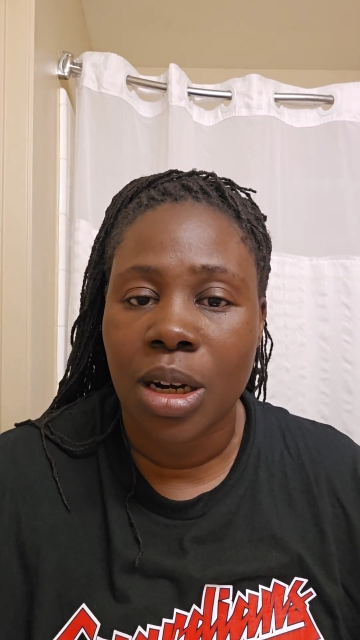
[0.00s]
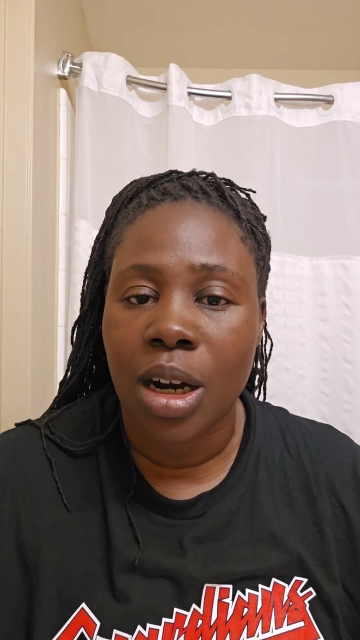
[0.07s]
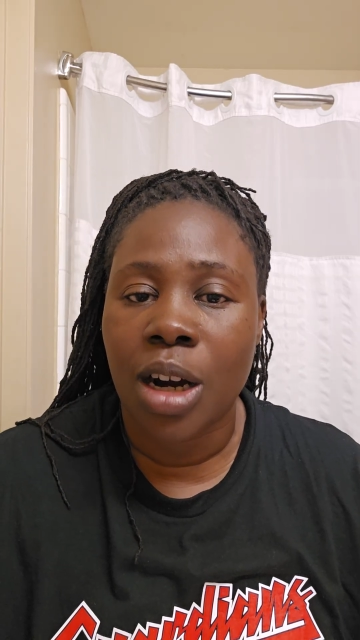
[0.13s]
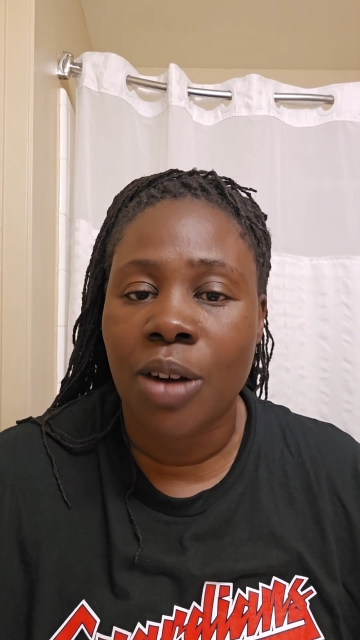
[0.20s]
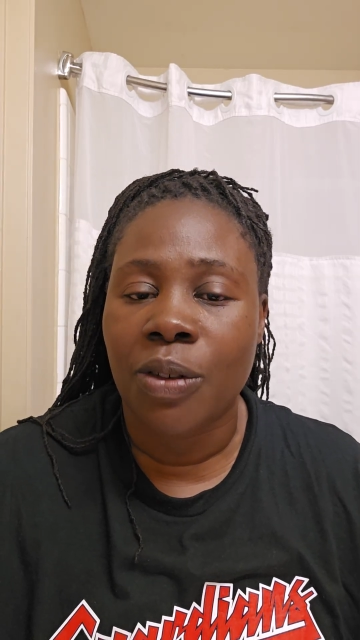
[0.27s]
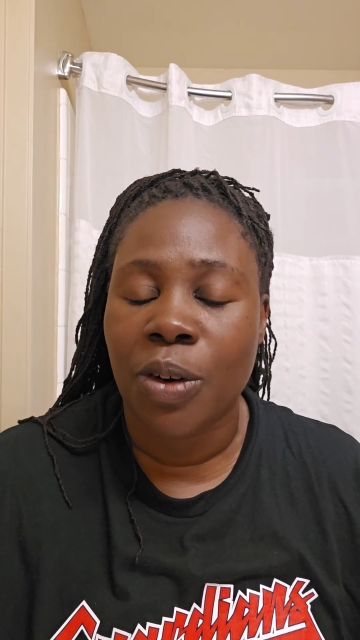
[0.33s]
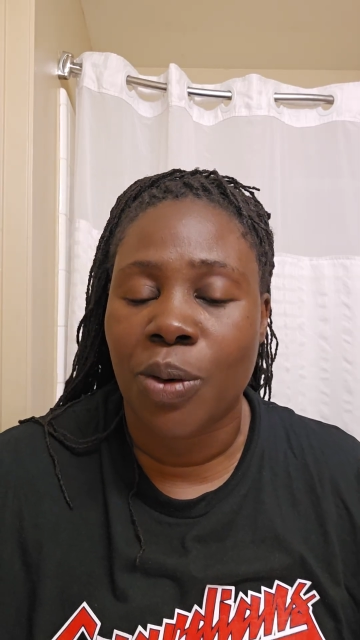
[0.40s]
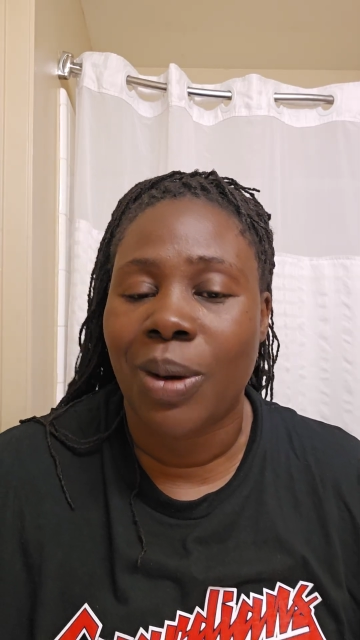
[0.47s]

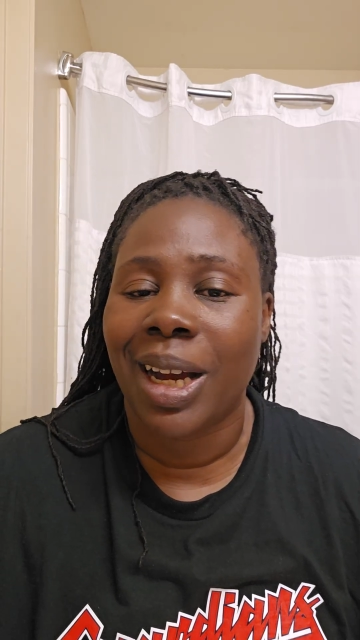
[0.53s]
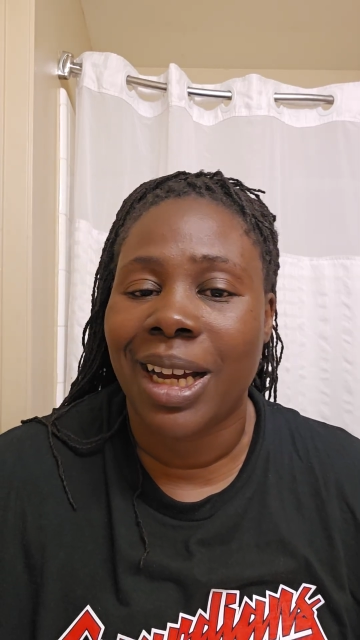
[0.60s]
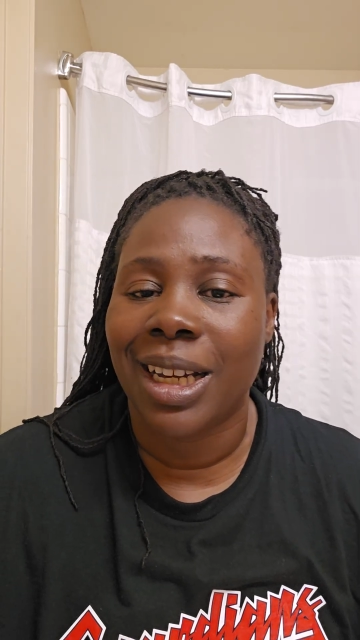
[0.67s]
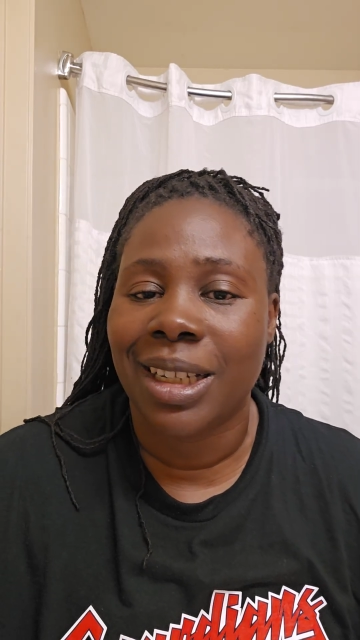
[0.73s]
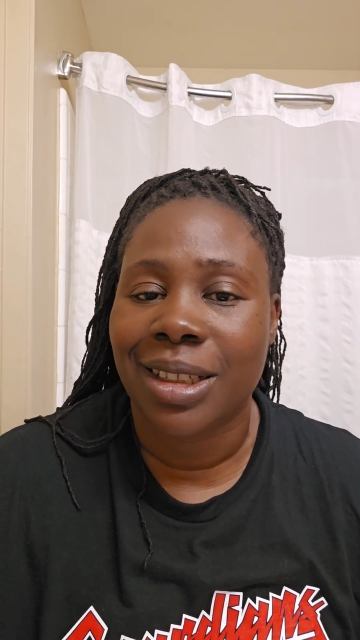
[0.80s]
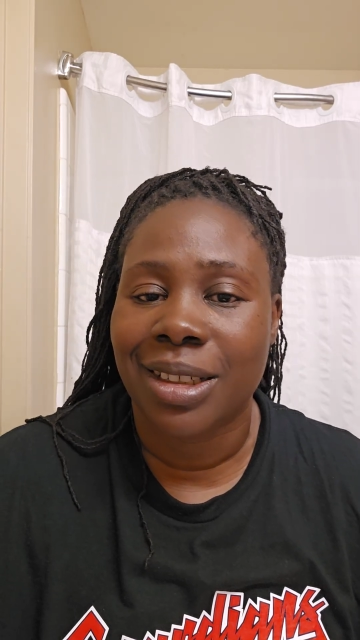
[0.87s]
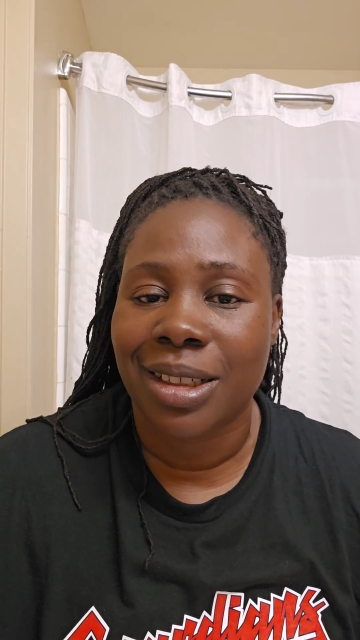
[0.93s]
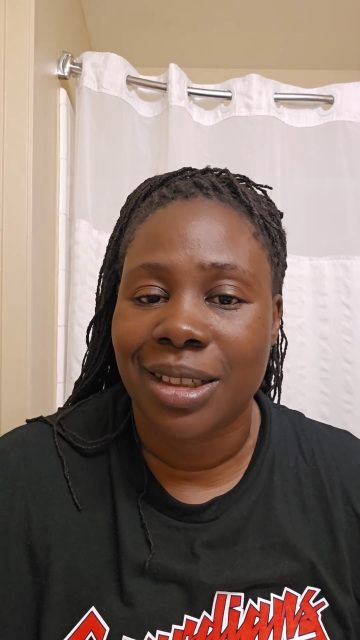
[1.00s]

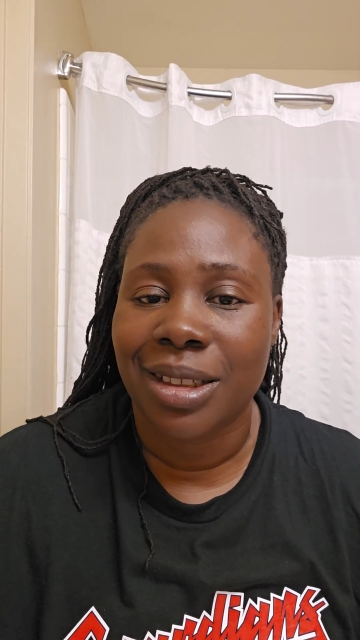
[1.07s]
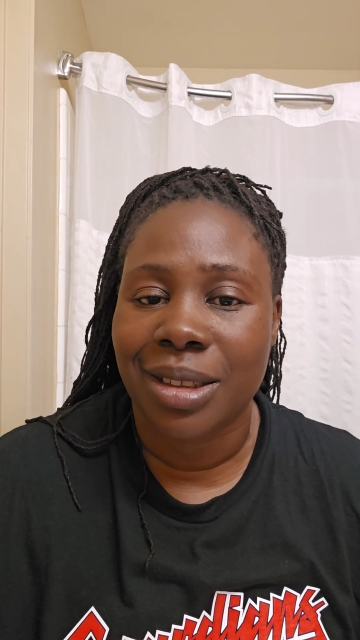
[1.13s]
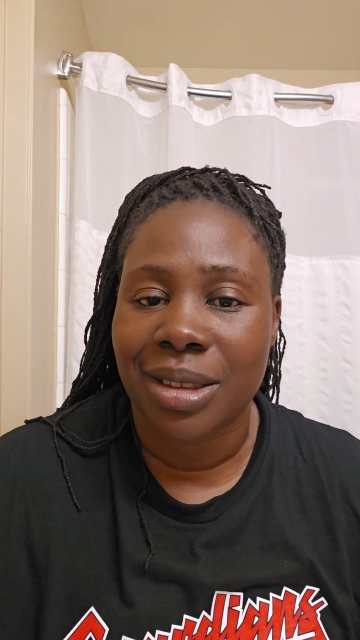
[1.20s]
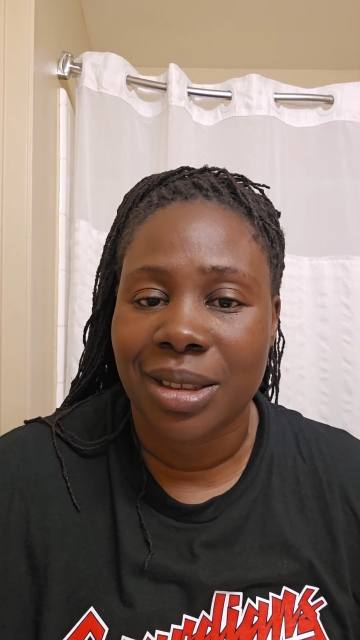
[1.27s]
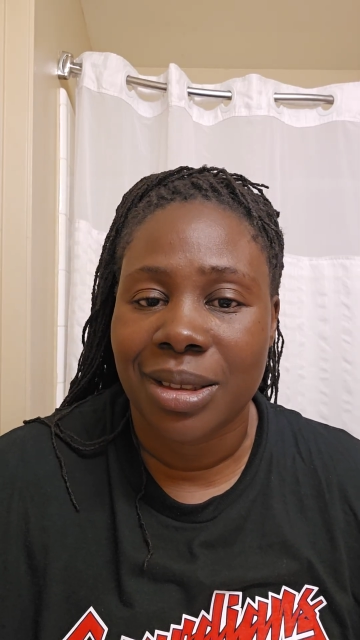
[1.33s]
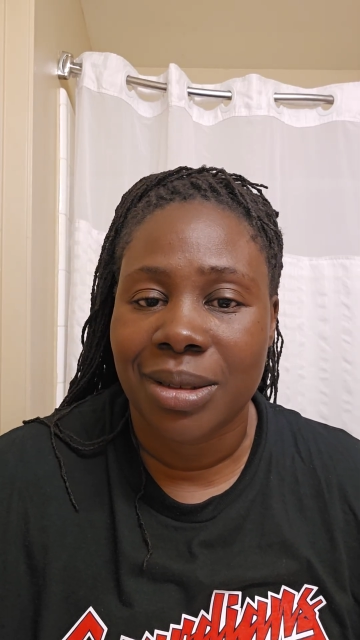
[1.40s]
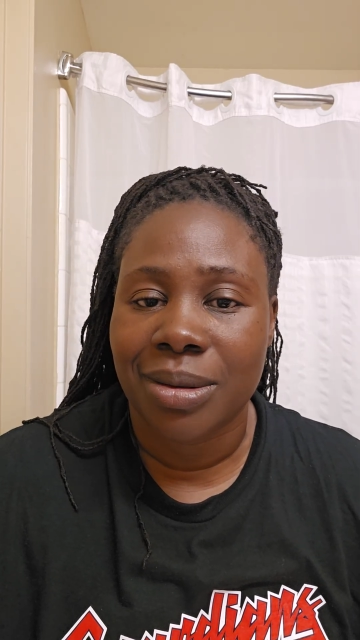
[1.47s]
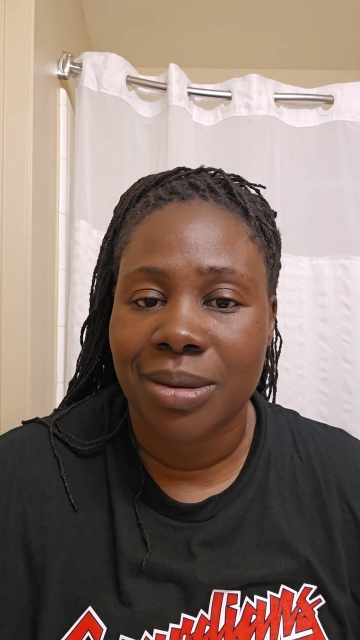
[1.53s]
override
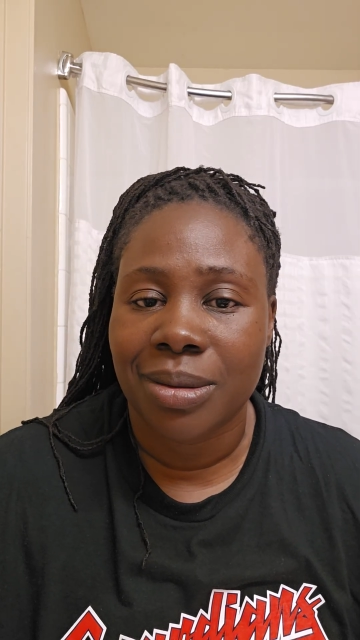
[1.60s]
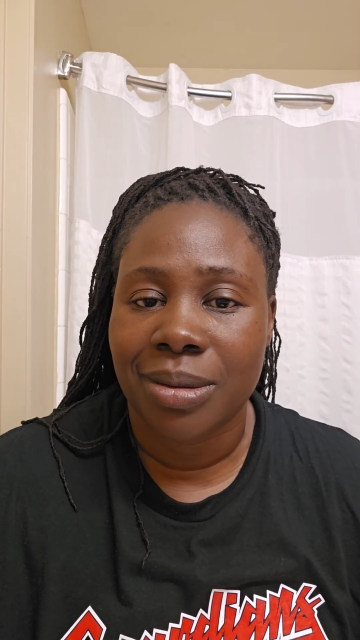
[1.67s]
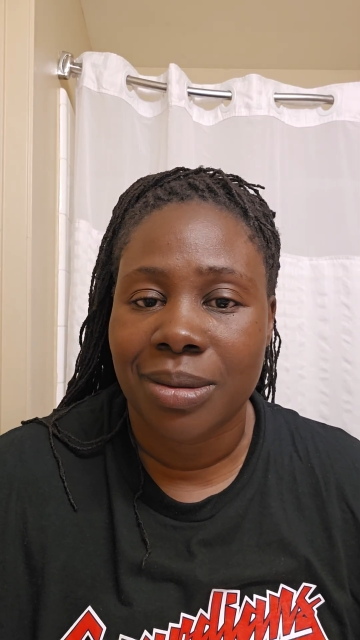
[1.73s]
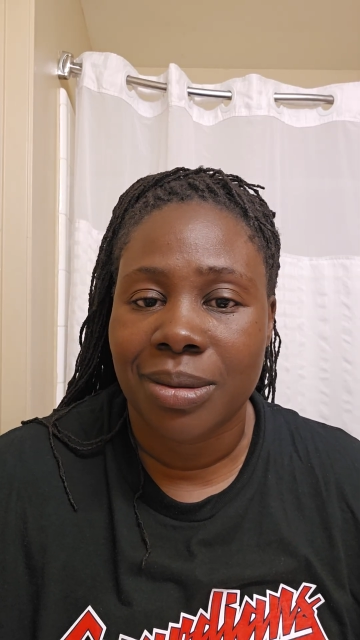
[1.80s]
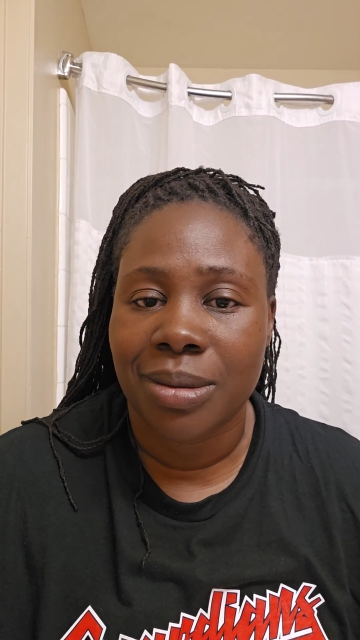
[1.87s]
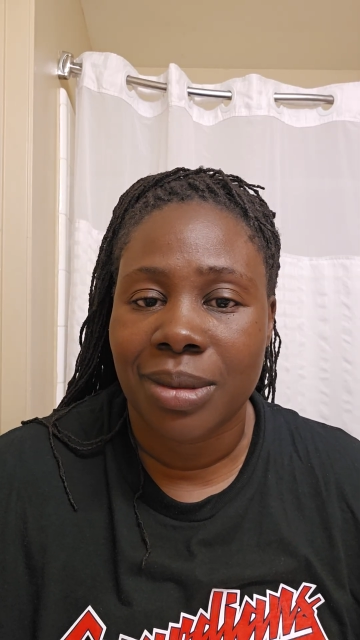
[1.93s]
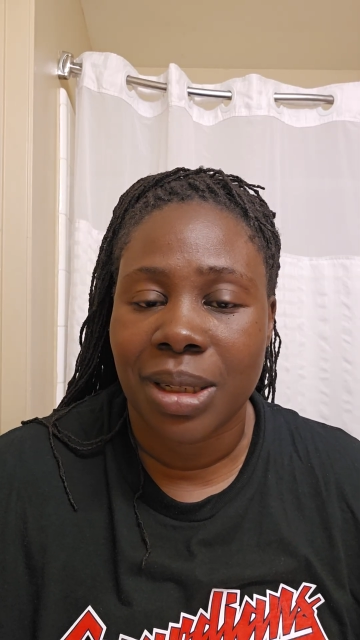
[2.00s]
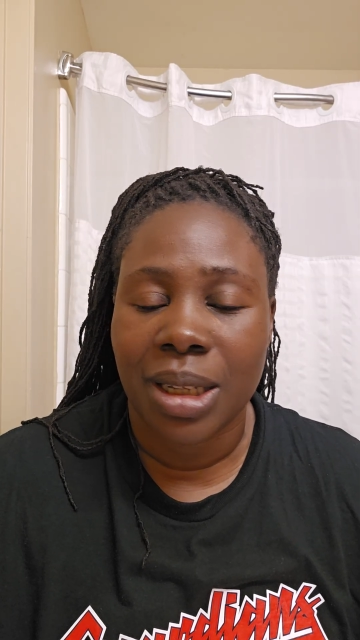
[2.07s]

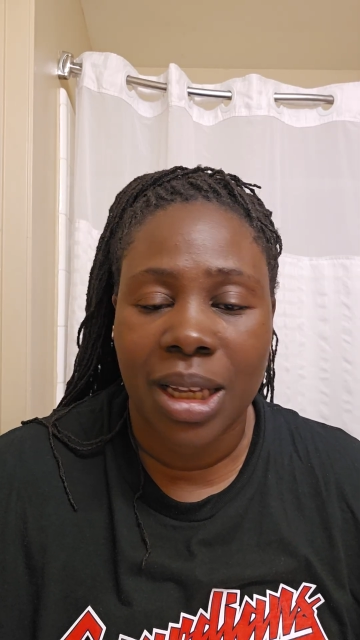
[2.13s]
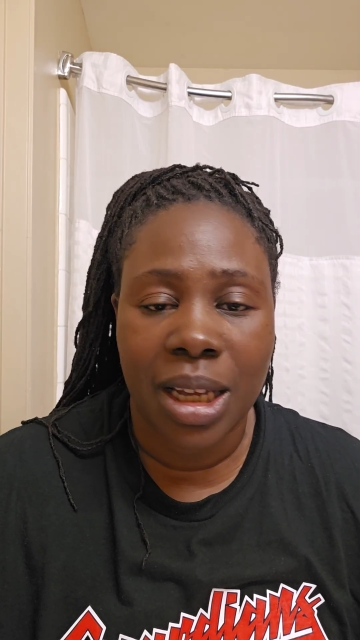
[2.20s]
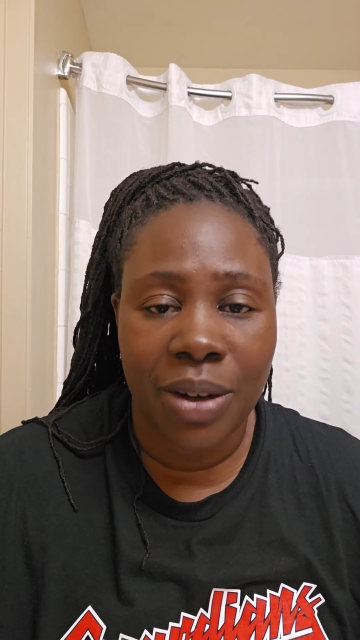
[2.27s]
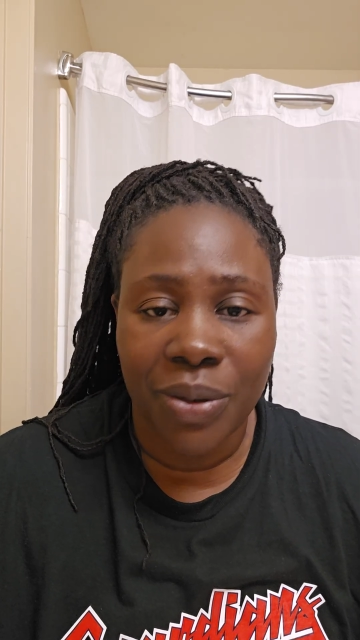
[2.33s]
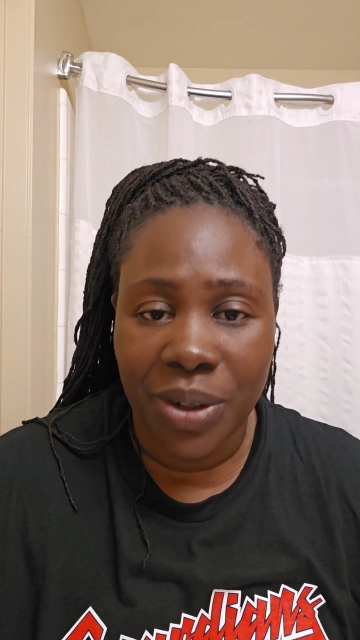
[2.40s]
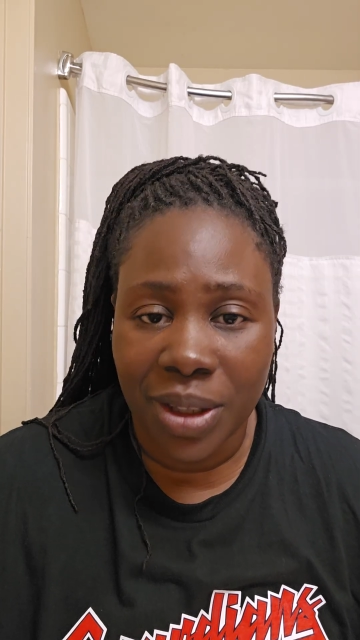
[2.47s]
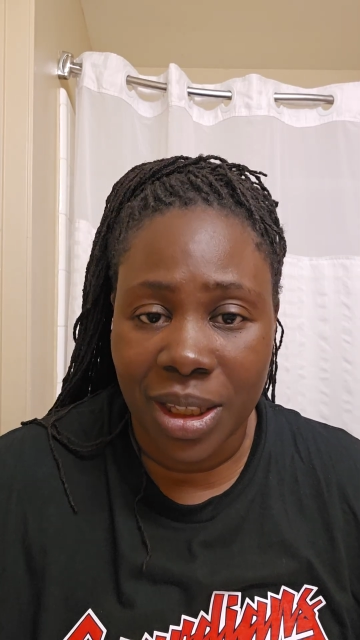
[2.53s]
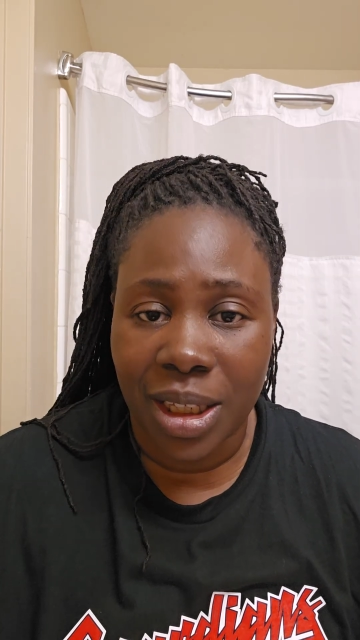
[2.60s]

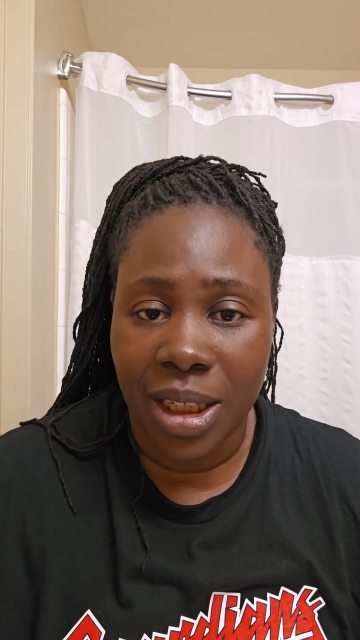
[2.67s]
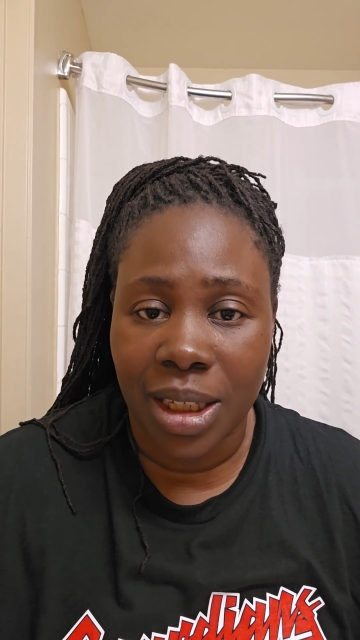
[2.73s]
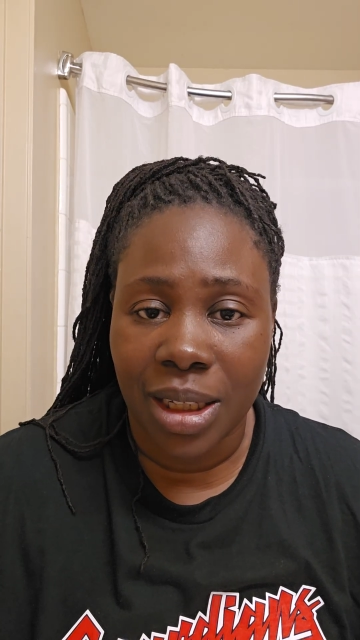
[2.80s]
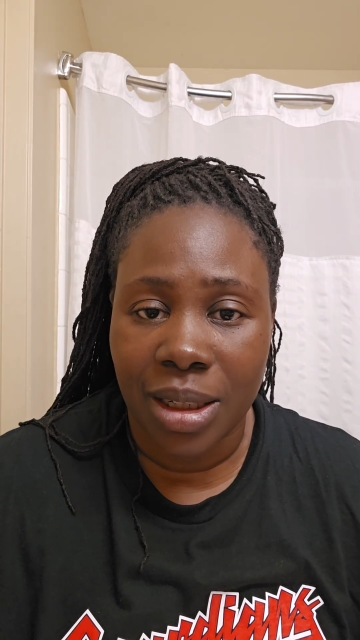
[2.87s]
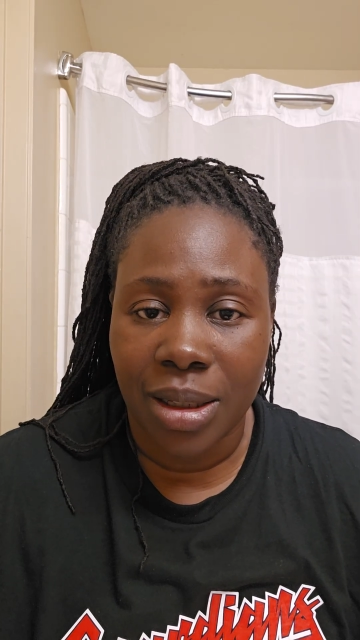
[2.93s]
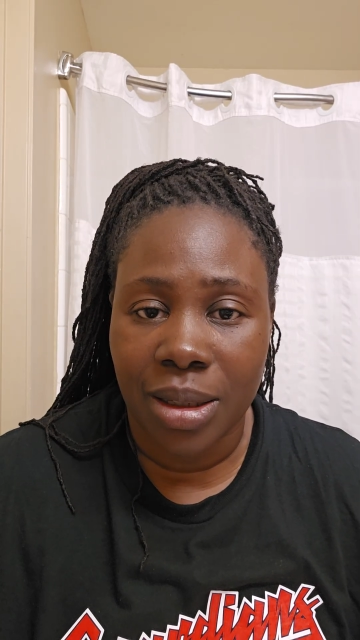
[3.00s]
everything.